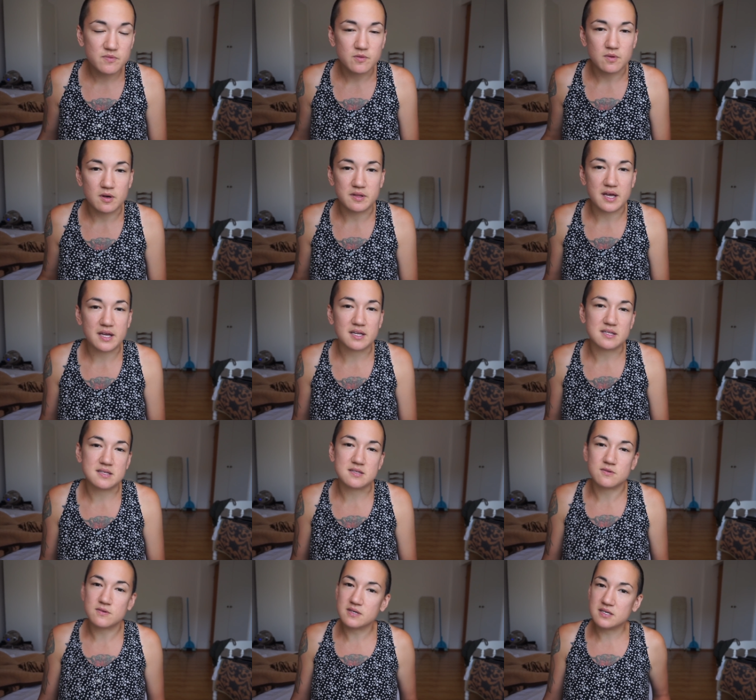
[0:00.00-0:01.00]
while that gets
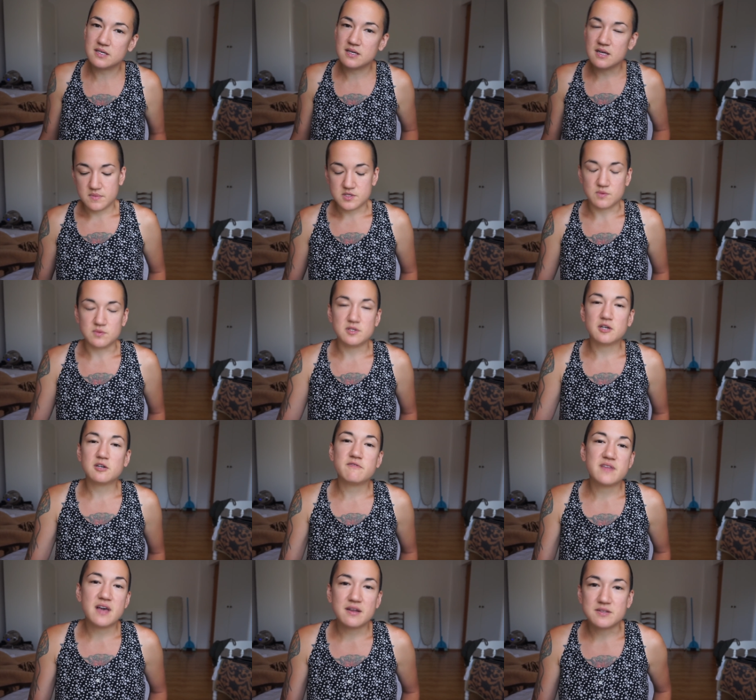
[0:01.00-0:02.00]
sorted. So none
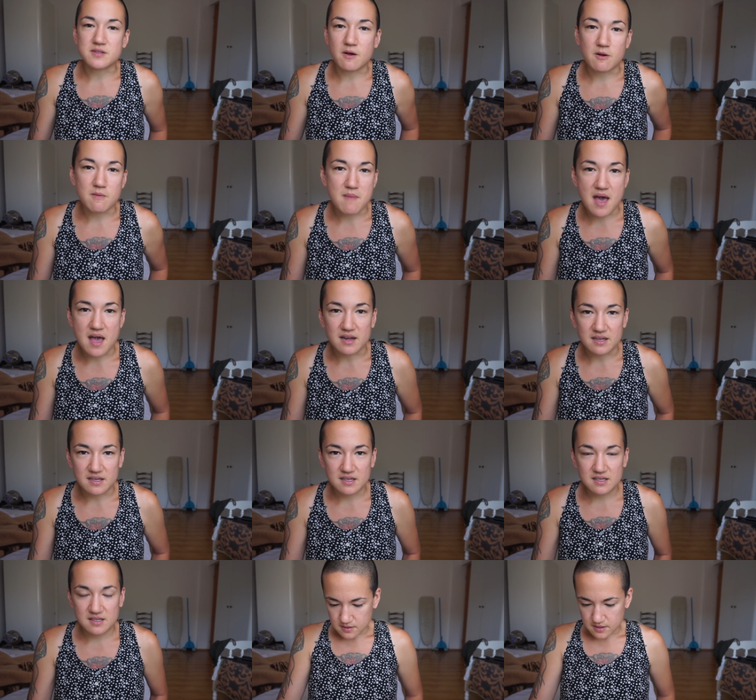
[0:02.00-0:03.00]
of that is
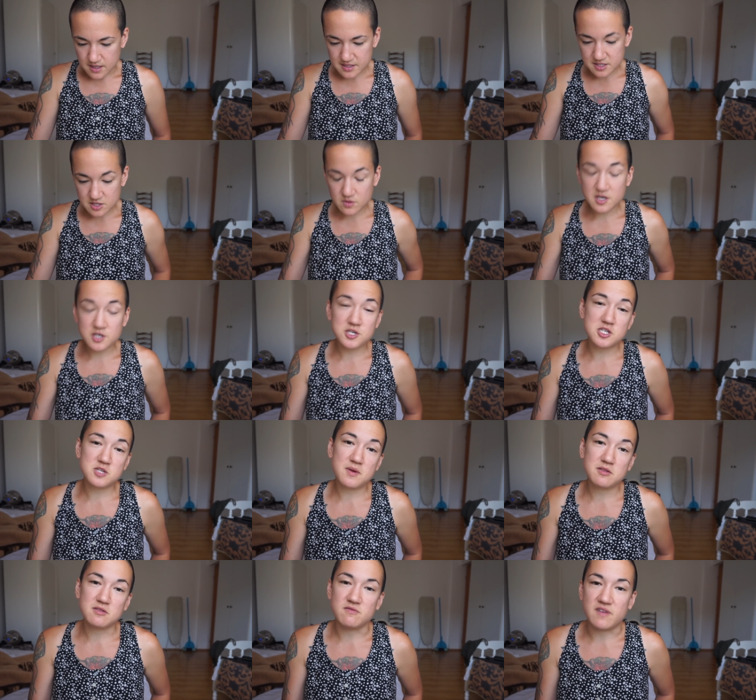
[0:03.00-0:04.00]
automatic. Lots of questions
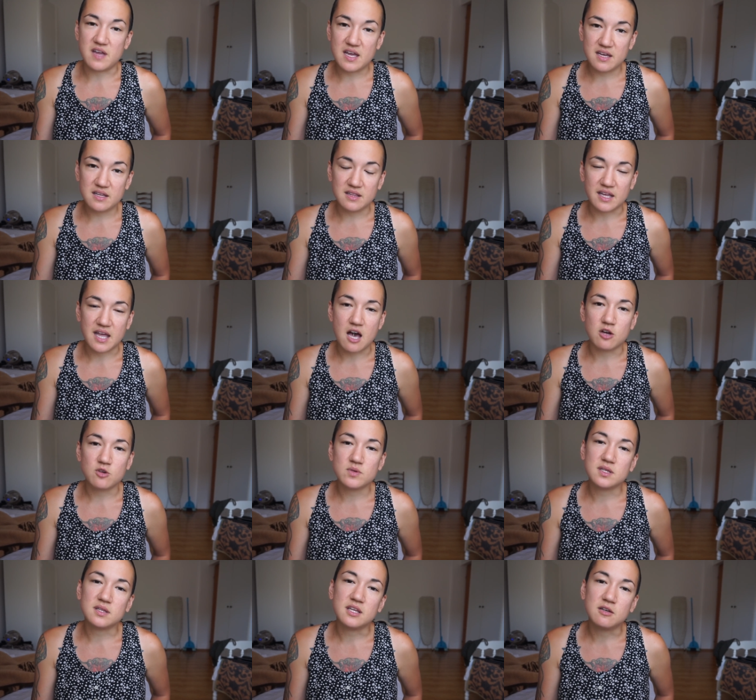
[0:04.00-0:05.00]
about the van, like how do
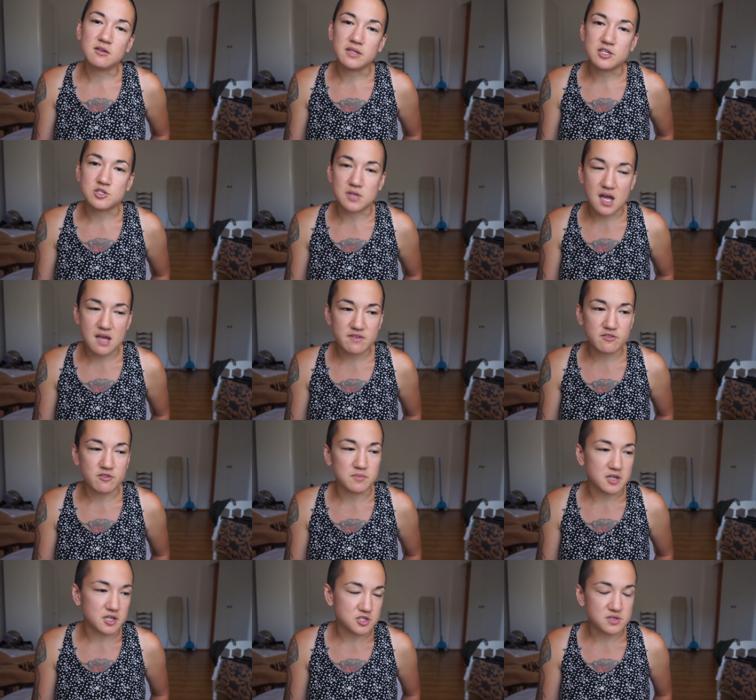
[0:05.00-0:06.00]
we legally drive it
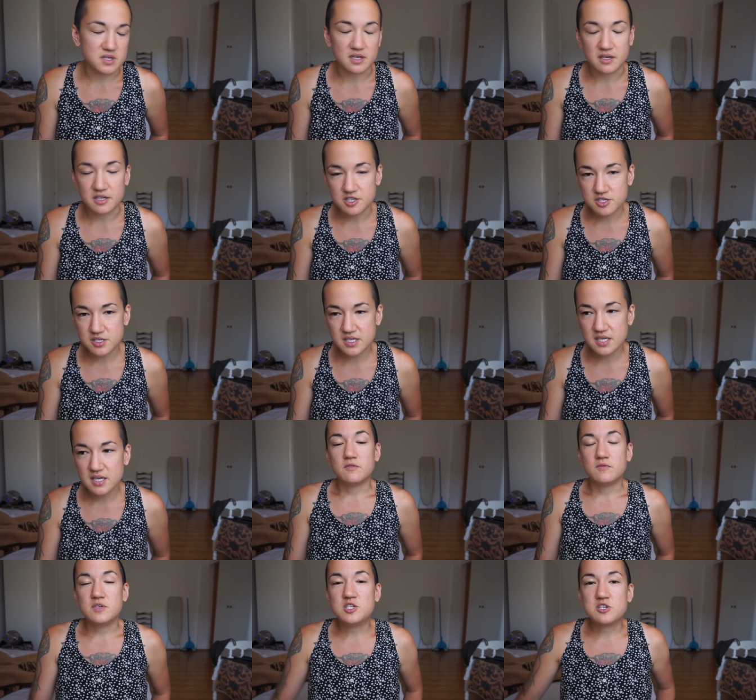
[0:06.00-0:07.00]
from country to country?
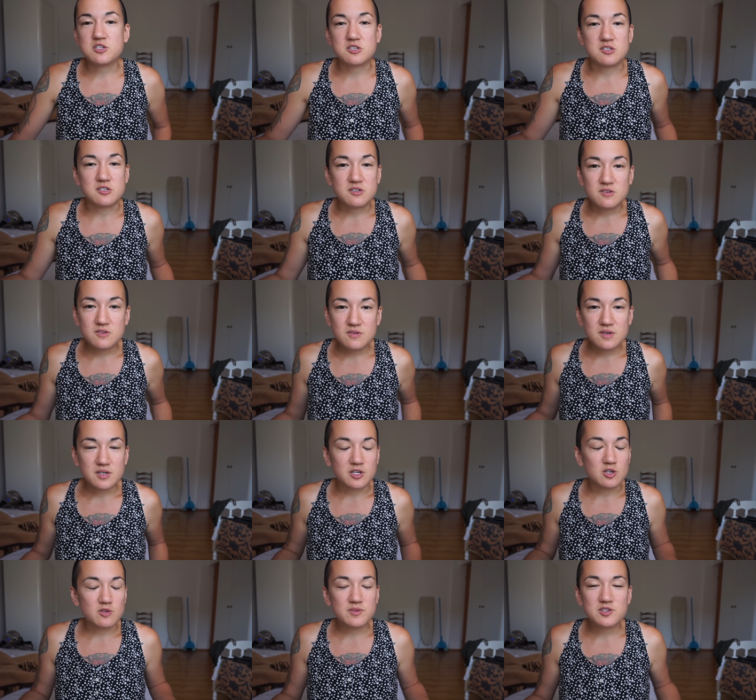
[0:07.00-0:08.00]
We just do.
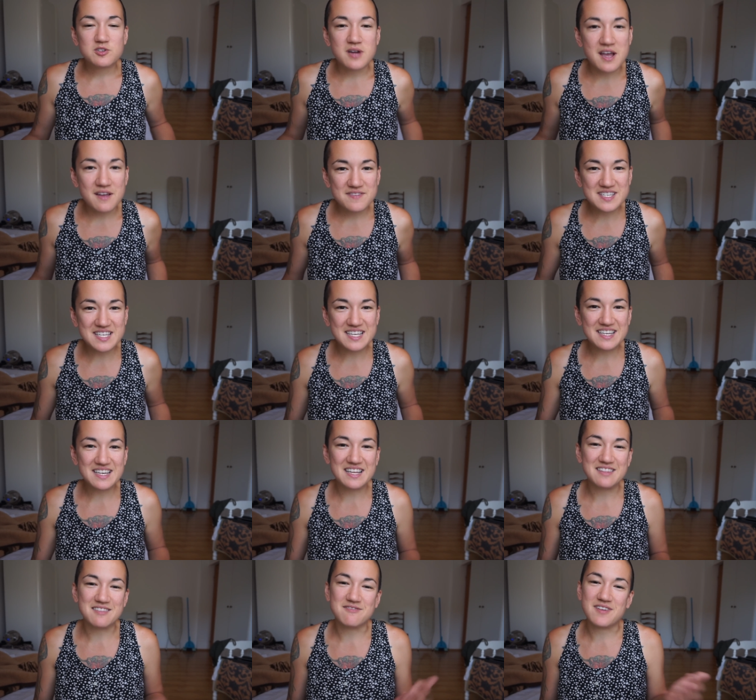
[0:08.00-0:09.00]
Kuba drives
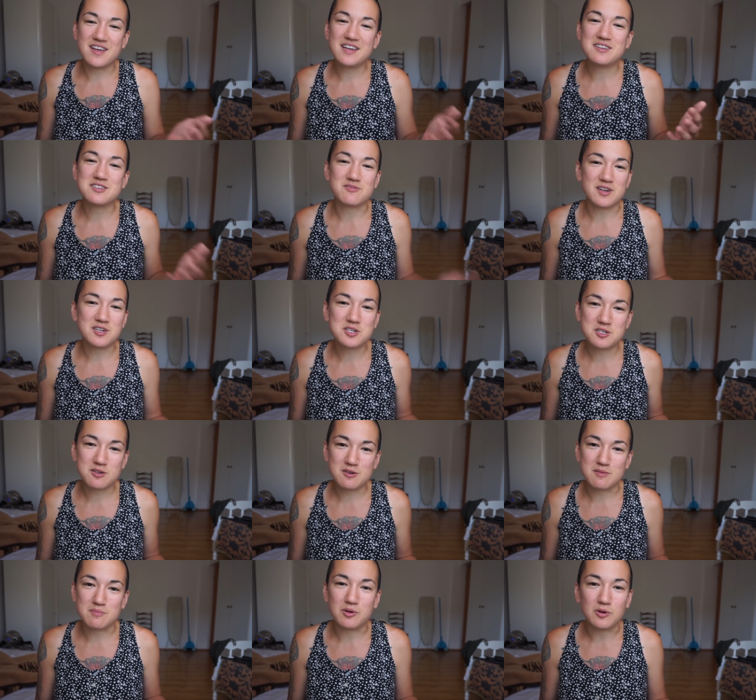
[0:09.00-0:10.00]
it. The van is
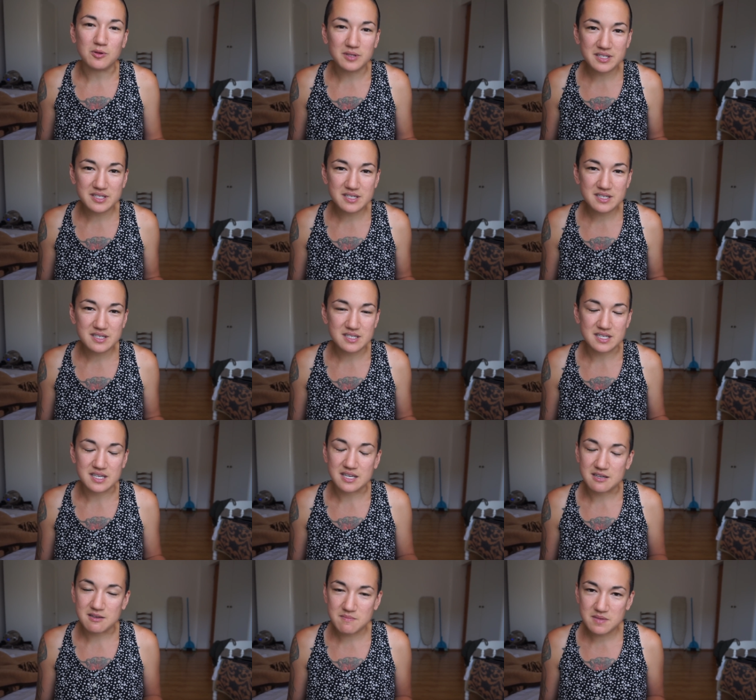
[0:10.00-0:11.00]
registered in Poland to
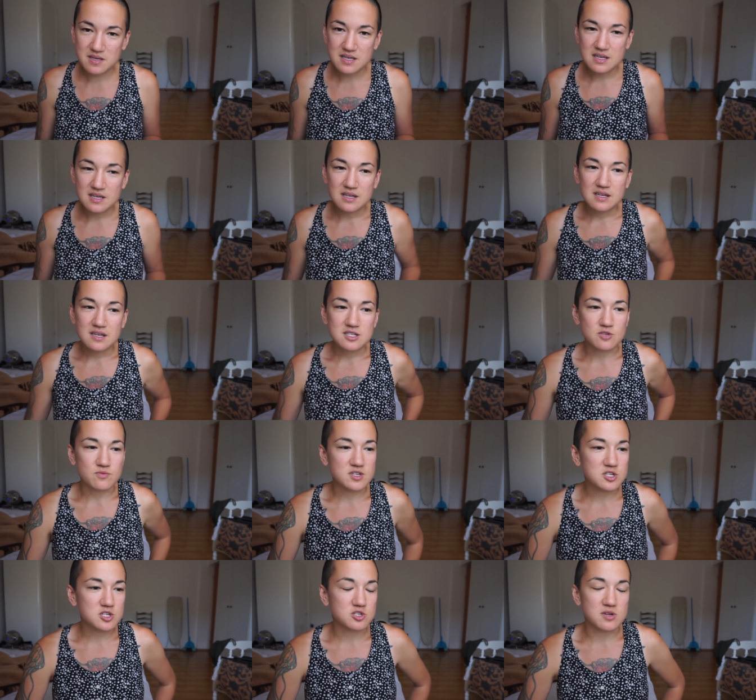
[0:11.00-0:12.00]
him. So
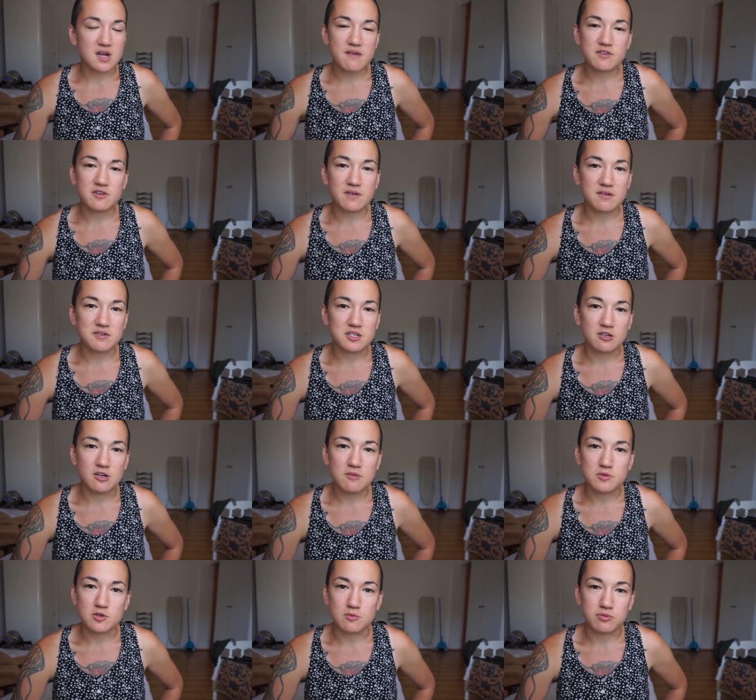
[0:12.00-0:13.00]
we just drive it around
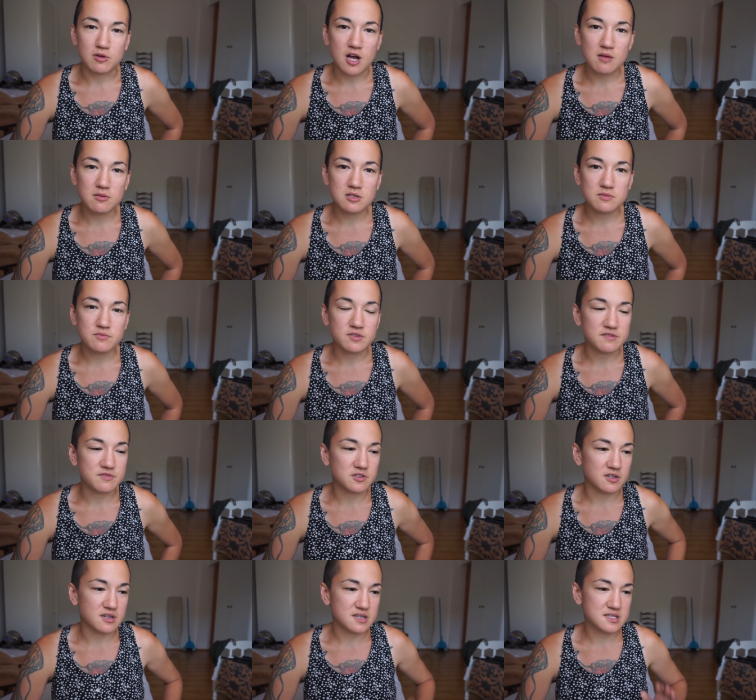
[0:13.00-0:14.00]
Europe, no problem. We've
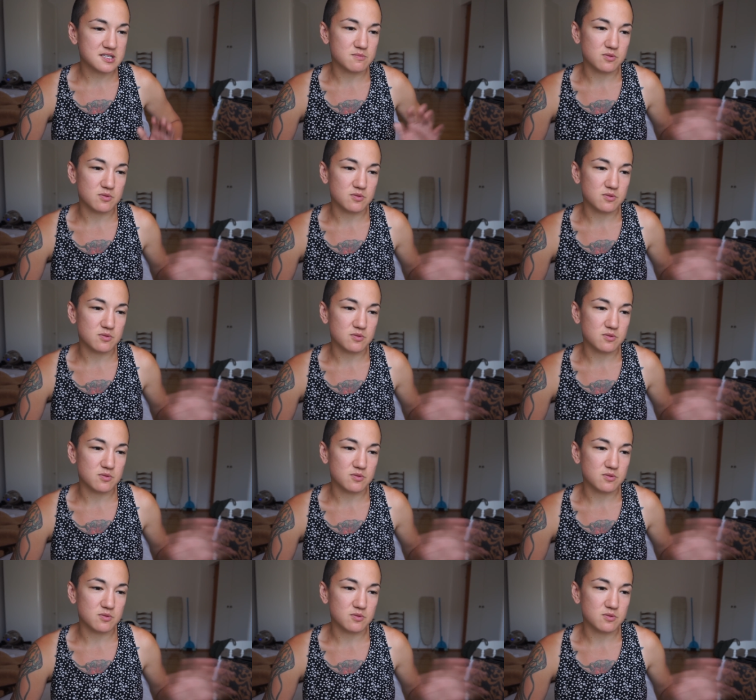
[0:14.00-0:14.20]
crossed